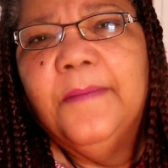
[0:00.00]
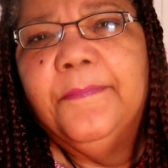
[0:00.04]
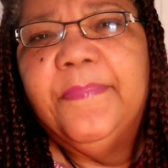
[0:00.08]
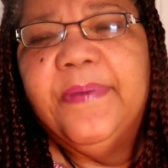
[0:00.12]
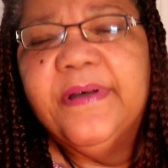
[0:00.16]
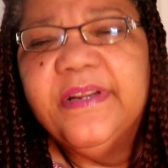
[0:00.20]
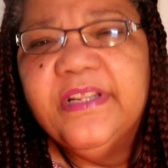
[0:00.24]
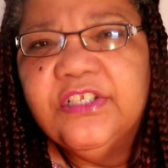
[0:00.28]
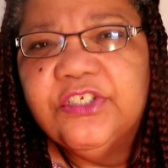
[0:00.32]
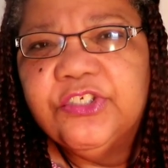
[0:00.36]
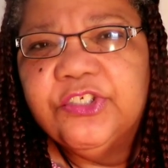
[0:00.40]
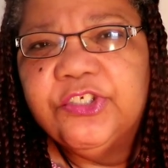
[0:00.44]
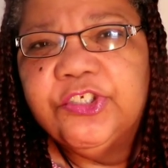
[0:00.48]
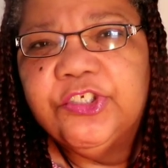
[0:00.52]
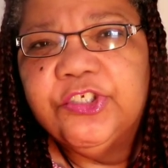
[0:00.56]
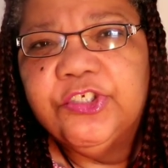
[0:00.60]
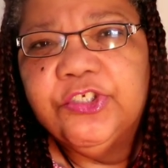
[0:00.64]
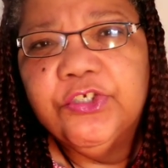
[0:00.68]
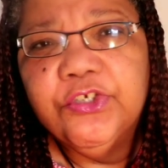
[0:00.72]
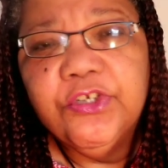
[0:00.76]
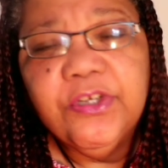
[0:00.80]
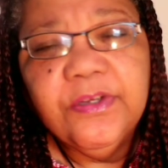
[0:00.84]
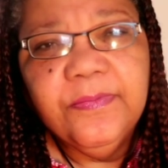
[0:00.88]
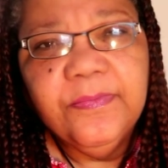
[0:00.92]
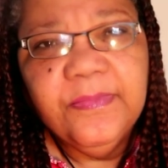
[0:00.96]
but it
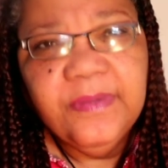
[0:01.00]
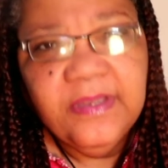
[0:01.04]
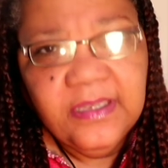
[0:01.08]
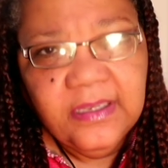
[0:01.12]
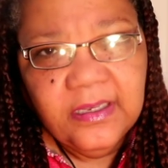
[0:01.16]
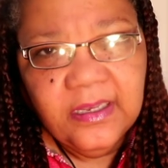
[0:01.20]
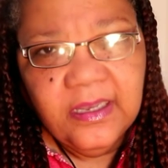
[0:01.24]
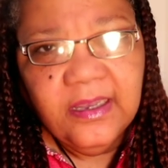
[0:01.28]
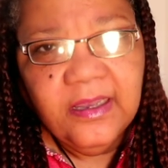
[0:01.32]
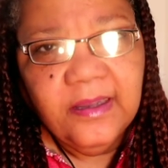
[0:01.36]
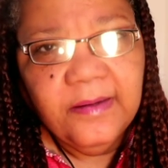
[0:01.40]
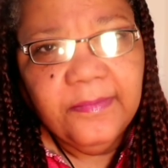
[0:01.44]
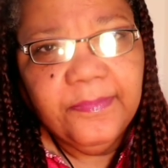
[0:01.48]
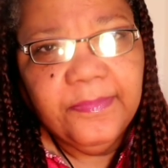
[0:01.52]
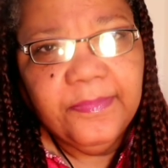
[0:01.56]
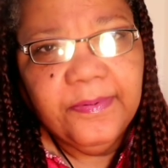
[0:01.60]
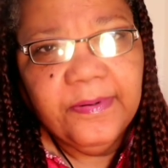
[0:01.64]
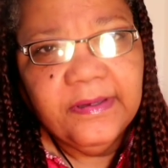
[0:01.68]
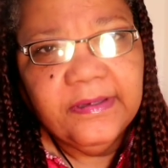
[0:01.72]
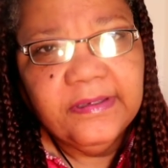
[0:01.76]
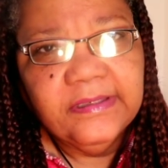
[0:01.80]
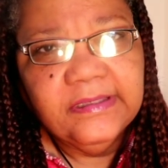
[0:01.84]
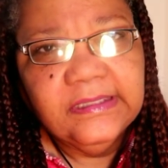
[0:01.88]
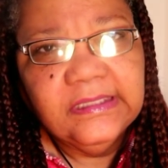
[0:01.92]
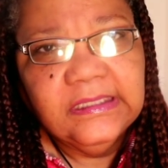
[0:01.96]
shook me up.
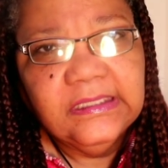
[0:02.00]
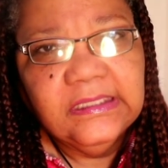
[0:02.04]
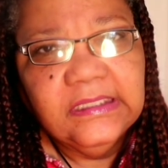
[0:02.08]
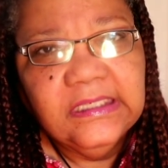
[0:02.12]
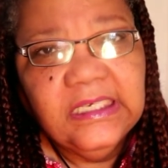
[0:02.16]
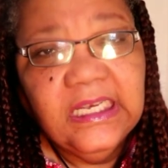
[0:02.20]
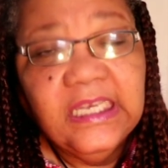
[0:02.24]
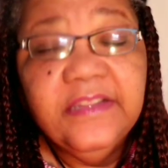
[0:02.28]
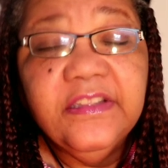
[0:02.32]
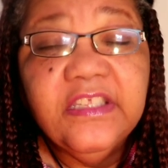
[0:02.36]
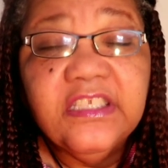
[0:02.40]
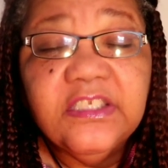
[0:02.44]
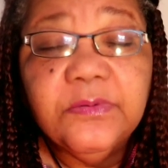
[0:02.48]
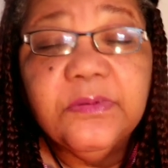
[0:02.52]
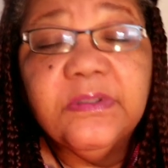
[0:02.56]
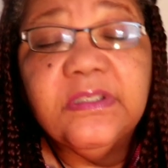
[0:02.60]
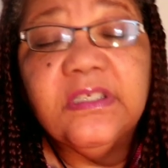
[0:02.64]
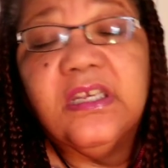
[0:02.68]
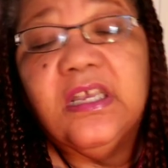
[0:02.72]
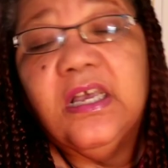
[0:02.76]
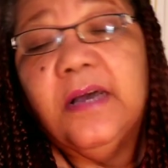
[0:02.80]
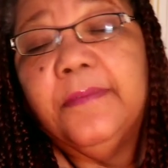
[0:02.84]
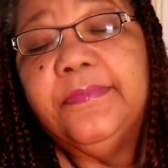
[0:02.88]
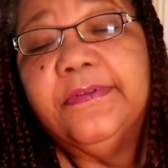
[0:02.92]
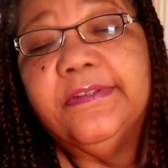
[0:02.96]
And this was
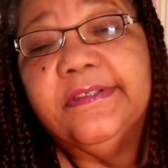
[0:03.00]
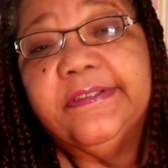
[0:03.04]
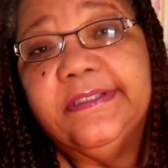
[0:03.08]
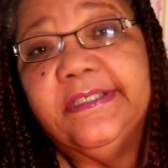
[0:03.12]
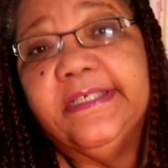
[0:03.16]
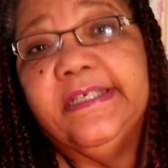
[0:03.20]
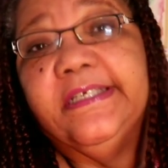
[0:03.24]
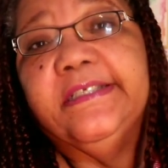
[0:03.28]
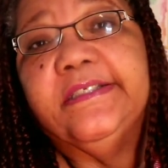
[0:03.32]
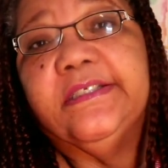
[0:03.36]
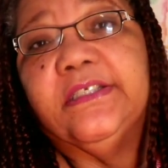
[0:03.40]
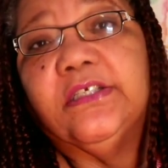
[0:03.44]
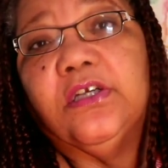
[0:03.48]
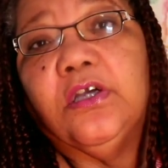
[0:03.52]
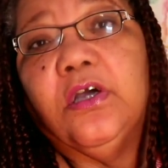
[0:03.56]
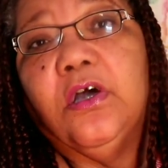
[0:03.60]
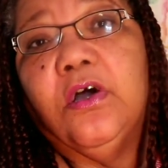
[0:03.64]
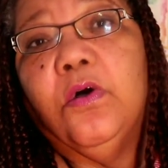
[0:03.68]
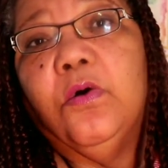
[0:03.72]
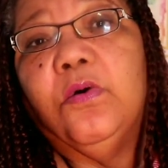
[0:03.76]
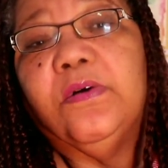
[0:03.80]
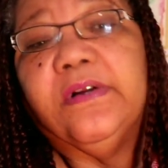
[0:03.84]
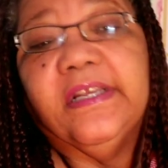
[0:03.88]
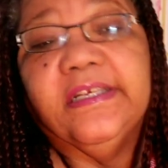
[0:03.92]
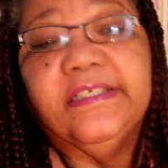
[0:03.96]
a couple of days
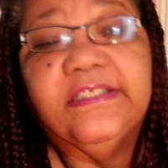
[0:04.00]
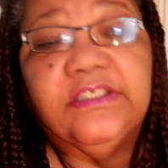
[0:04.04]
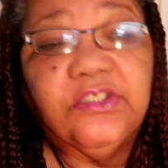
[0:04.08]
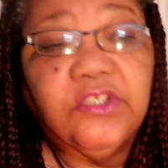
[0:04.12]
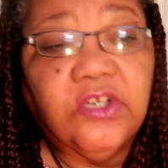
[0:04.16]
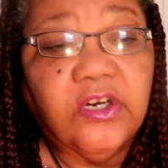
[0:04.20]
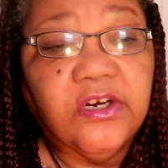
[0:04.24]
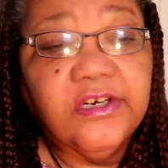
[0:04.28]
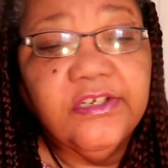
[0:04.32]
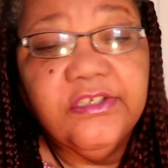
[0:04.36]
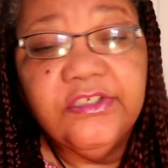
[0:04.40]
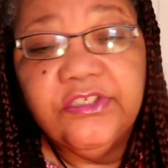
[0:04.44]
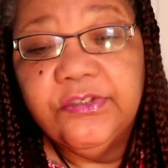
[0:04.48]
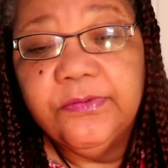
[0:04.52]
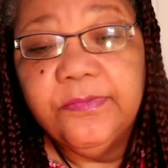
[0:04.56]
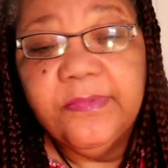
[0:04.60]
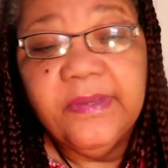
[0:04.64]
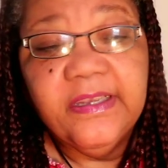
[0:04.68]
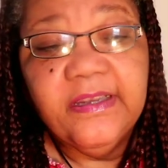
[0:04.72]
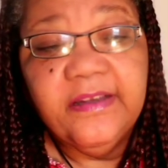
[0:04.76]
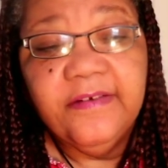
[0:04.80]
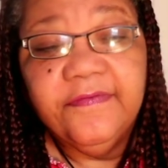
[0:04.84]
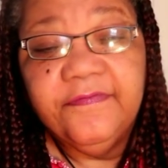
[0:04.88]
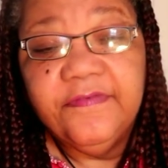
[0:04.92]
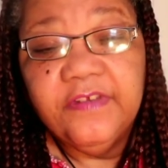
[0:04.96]
ago, and I started to
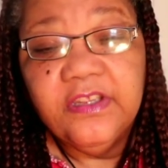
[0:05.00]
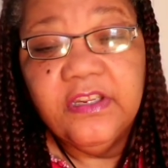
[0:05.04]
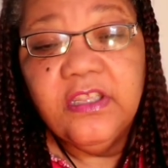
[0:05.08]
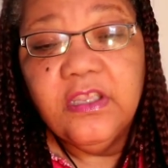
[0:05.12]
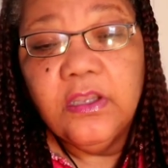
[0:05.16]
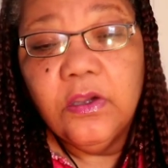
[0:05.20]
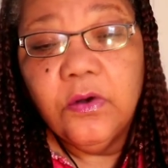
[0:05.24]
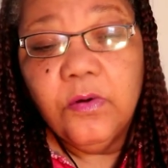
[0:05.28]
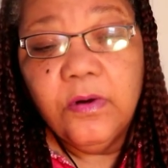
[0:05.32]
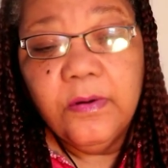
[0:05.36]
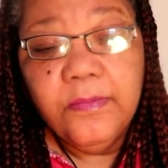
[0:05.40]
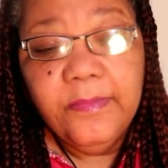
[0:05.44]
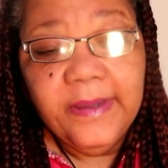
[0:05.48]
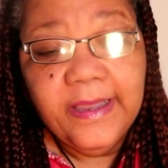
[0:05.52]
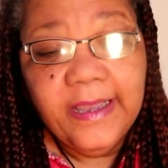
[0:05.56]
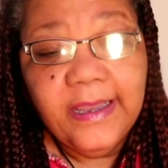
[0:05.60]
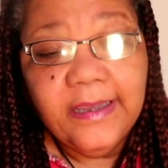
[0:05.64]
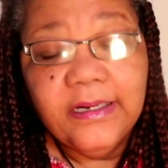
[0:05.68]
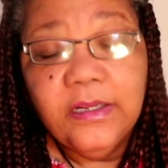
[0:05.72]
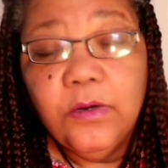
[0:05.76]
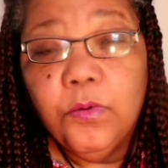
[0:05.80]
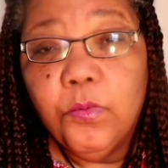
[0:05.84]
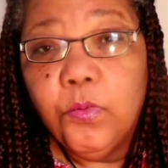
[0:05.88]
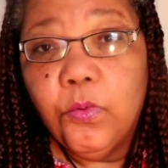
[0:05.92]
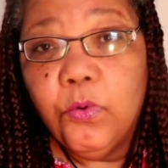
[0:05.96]
make a video
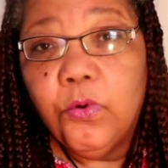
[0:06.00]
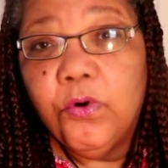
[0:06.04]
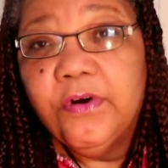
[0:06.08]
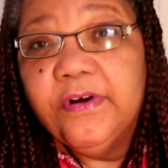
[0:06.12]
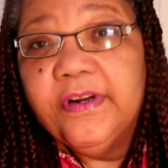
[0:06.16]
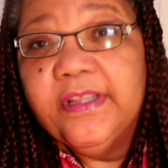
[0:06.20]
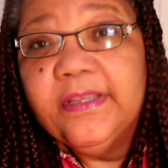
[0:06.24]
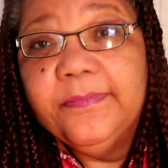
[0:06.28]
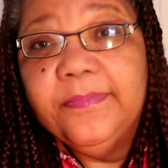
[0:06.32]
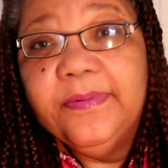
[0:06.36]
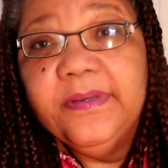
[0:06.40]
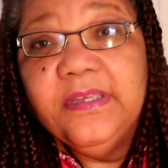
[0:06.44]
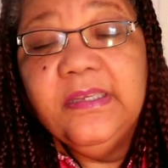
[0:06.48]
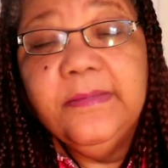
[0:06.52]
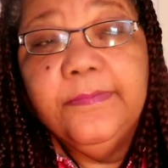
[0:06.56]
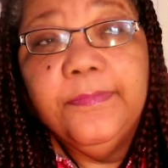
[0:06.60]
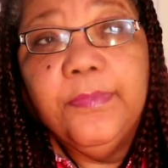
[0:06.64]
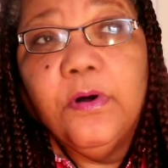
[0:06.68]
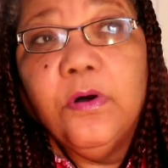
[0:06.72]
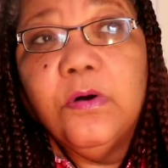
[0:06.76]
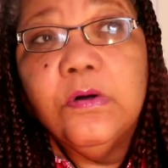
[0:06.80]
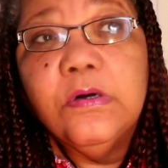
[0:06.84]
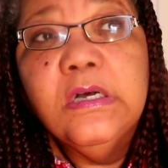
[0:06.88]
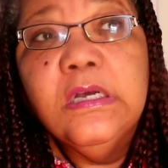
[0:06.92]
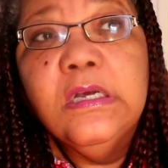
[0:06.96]
about it, warning
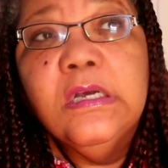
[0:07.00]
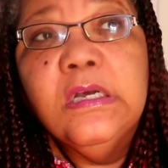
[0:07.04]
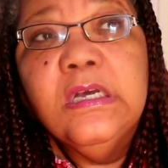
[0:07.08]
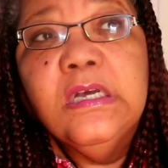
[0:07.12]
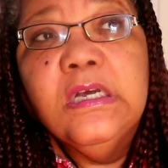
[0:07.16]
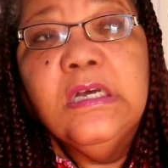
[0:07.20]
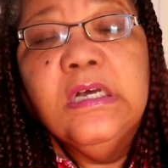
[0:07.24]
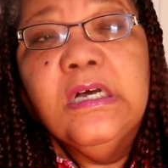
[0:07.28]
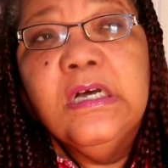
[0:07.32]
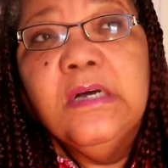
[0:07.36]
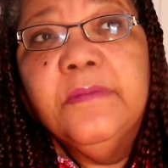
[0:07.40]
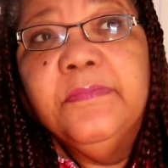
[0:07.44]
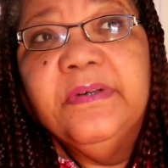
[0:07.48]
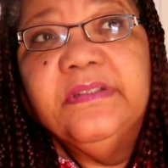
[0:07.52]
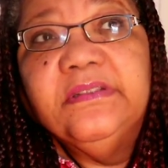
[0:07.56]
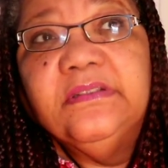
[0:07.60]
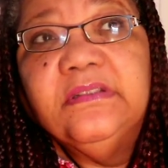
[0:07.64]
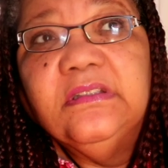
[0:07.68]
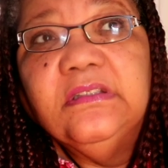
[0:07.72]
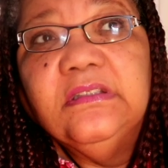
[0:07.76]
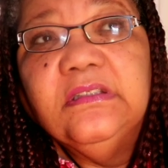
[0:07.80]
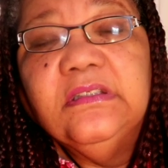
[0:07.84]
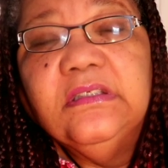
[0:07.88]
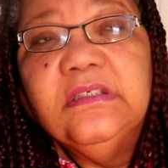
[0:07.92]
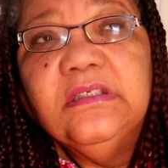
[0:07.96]
people.
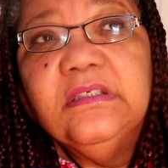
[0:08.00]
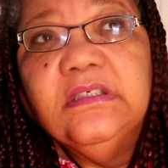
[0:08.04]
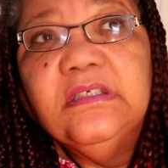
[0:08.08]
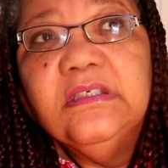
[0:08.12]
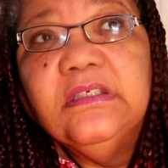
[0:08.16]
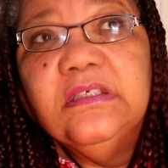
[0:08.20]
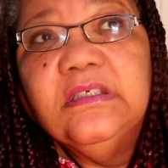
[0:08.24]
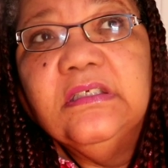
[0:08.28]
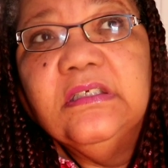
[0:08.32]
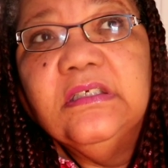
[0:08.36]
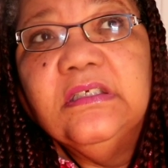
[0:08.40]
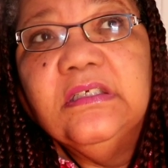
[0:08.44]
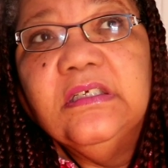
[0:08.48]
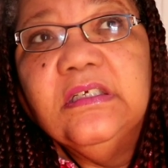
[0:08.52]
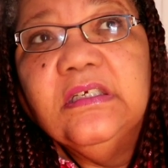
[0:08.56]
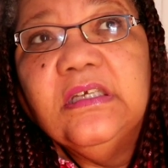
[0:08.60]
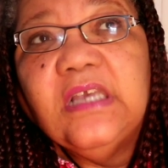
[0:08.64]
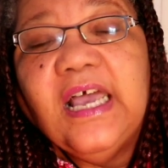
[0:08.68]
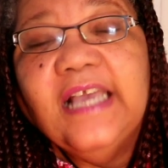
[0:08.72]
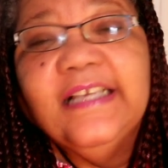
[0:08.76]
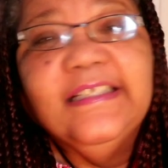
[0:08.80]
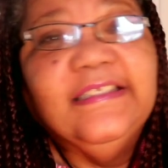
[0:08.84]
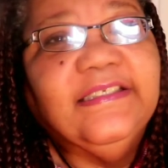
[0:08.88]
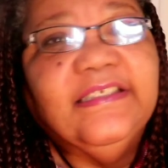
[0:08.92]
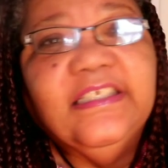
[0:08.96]
But
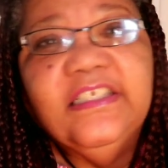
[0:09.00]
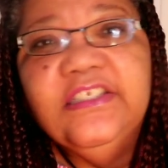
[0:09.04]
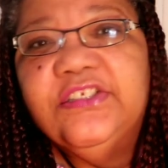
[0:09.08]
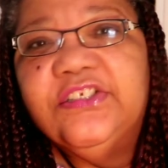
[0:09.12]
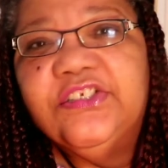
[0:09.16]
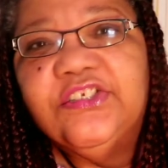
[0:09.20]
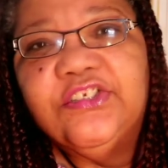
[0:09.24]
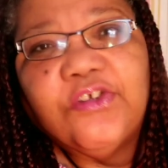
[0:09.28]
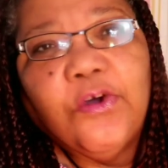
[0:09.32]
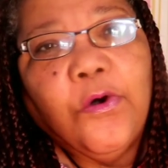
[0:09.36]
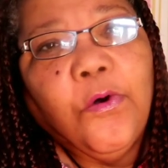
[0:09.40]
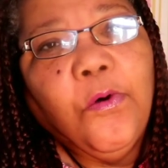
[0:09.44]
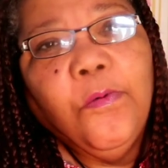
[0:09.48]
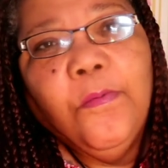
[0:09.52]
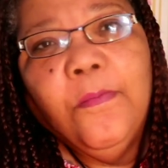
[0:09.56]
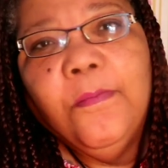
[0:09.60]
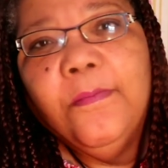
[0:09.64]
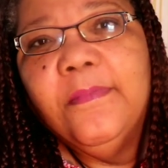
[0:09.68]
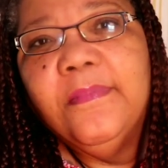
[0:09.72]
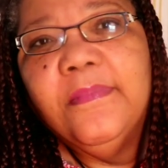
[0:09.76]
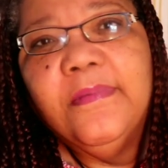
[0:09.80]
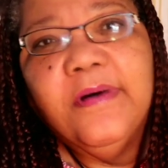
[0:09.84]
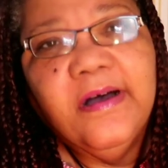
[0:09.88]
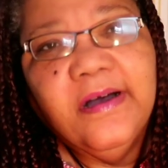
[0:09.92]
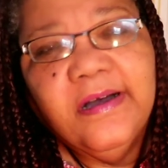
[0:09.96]
I see so
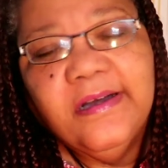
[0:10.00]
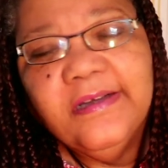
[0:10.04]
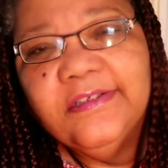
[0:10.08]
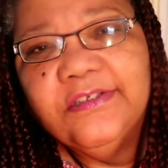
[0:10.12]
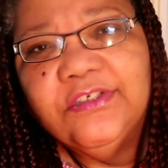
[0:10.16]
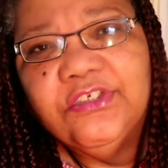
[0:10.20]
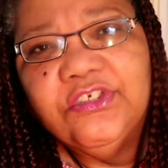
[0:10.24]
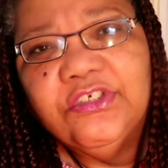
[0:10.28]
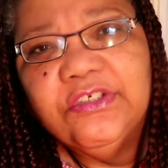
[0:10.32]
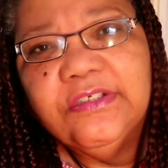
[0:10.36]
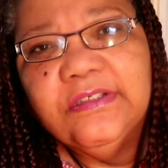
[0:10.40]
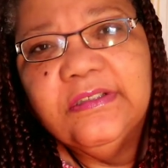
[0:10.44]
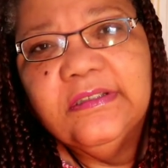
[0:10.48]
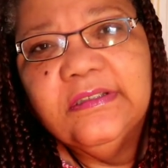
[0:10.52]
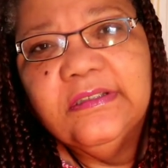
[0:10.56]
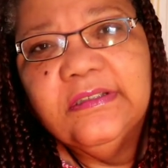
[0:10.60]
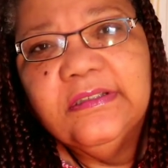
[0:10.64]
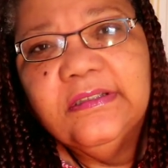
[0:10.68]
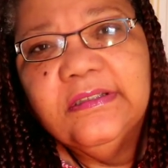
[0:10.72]
much